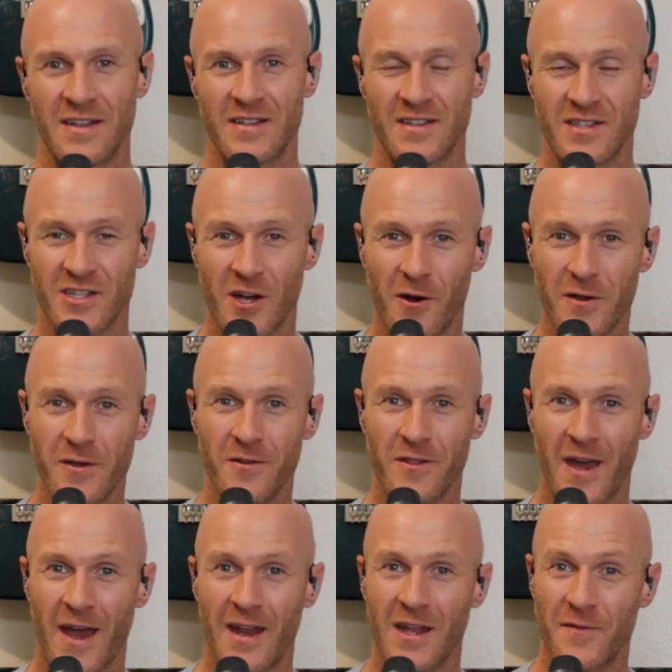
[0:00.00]
to show you
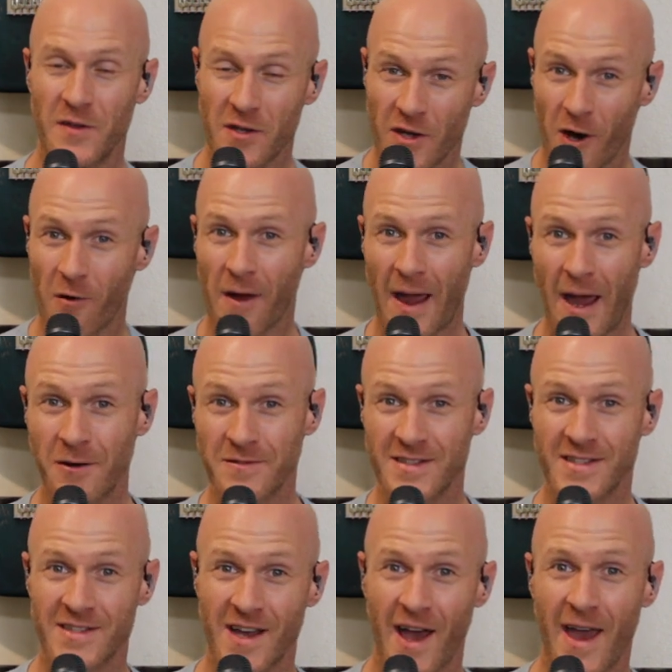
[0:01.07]
that if you go
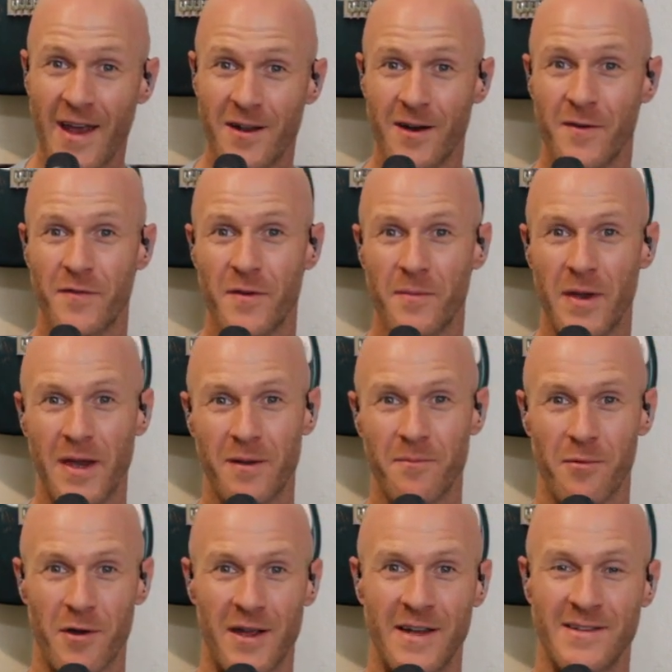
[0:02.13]
outside of the main
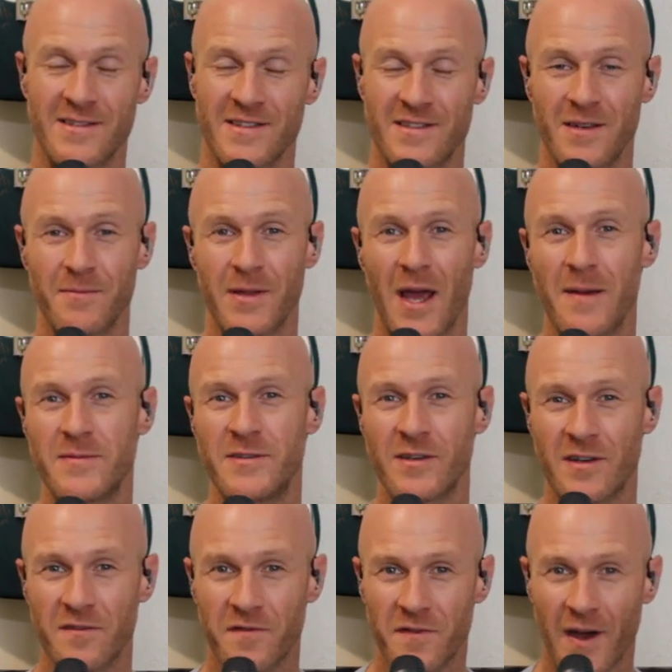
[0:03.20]
brands, sometimes you
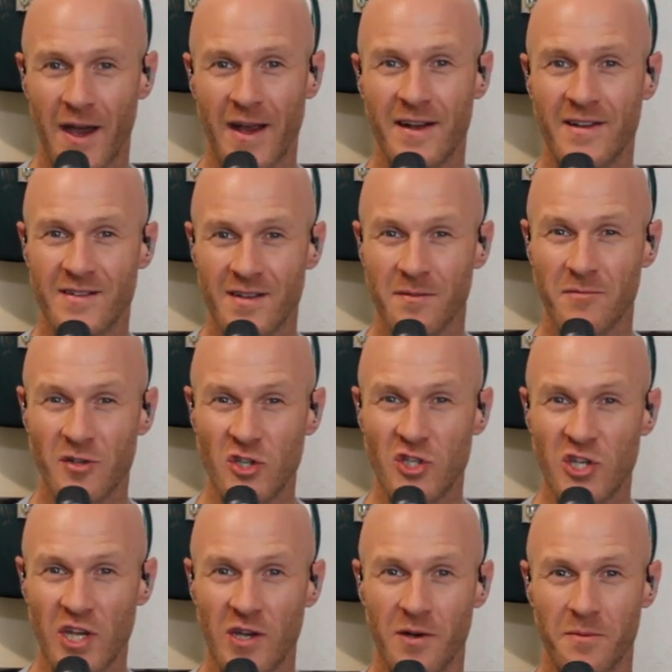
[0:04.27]
can find some
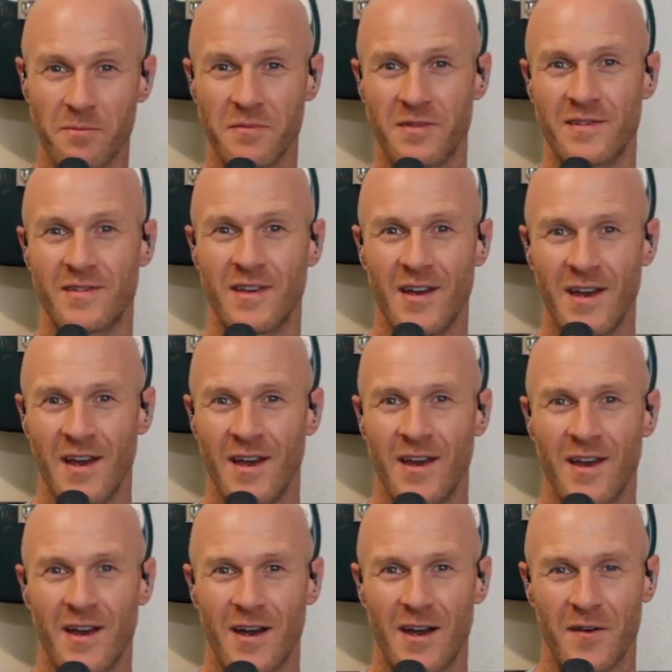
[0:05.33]
gems
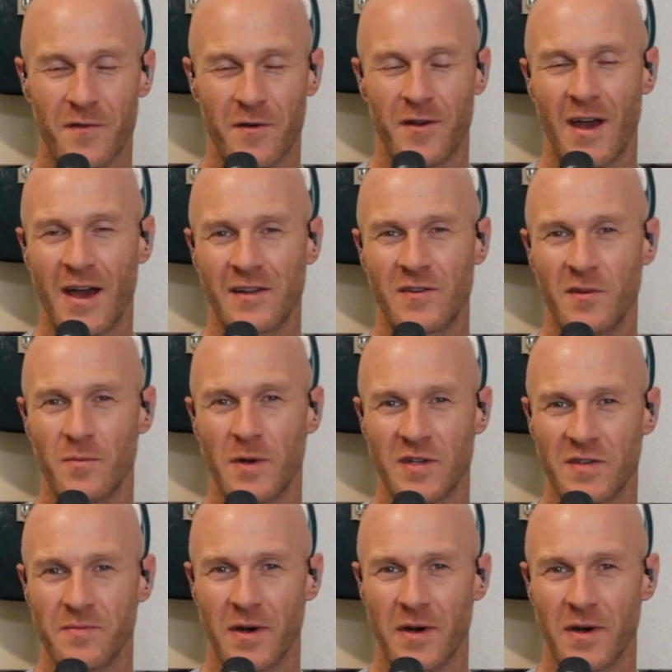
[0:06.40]
uh, for not too much